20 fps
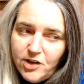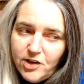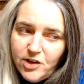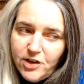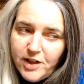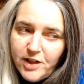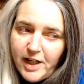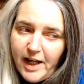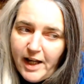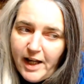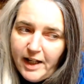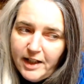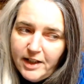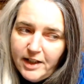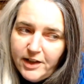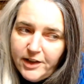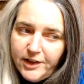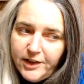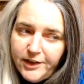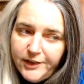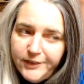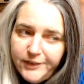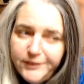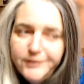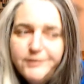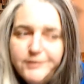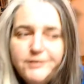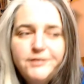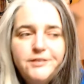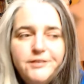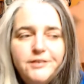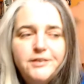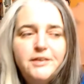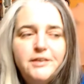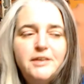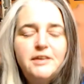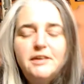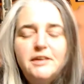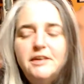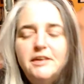cat hair.
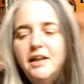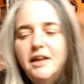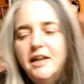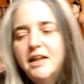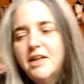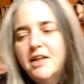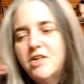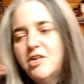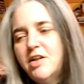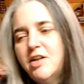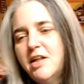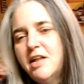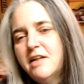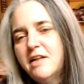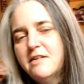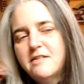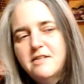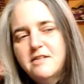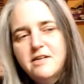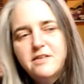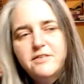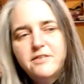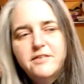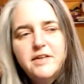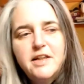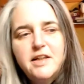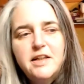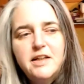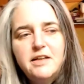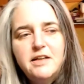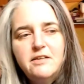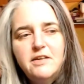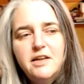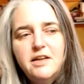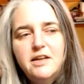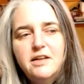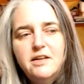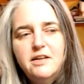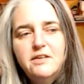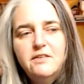I guess you can't see her right now,
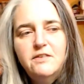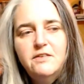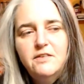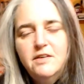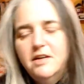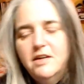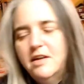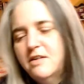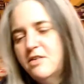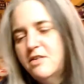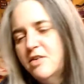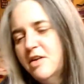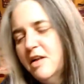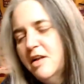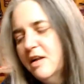can you? Yes, you